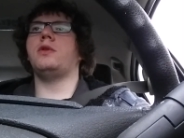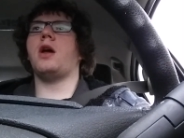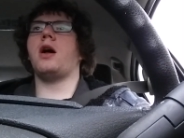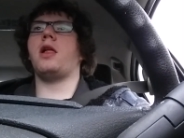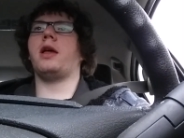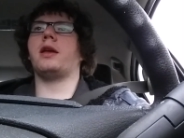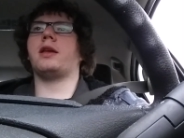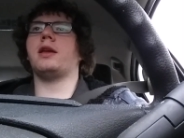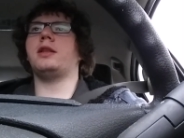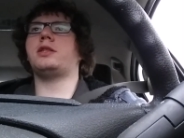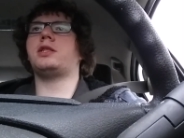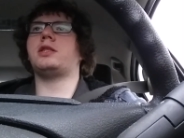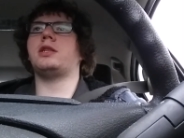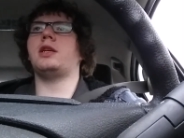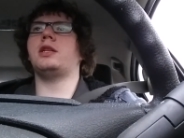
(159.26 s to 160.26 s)
no, like
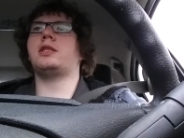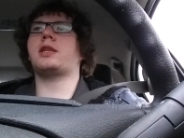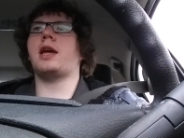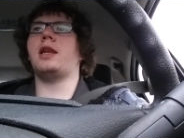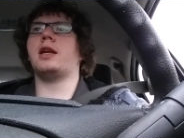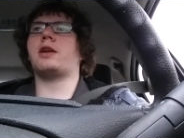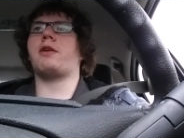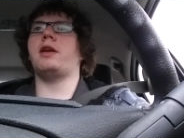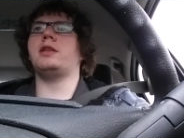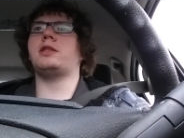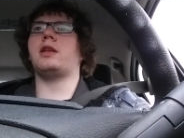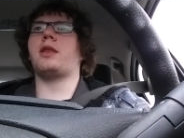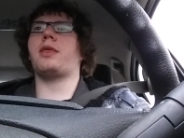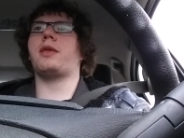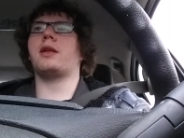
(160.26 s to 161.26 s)
it's it's kind of
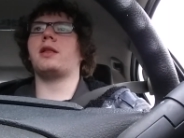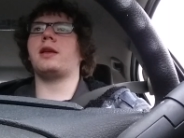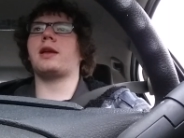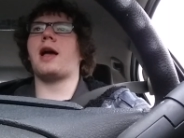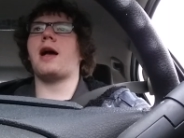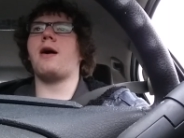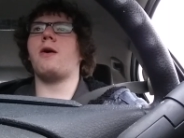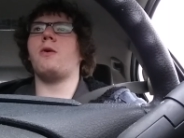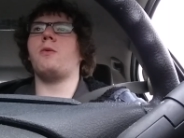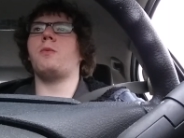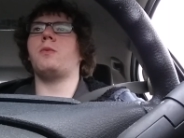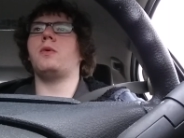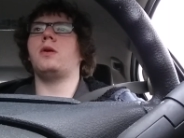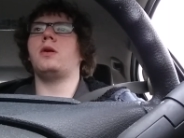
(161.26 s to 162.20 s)
crazy to think like how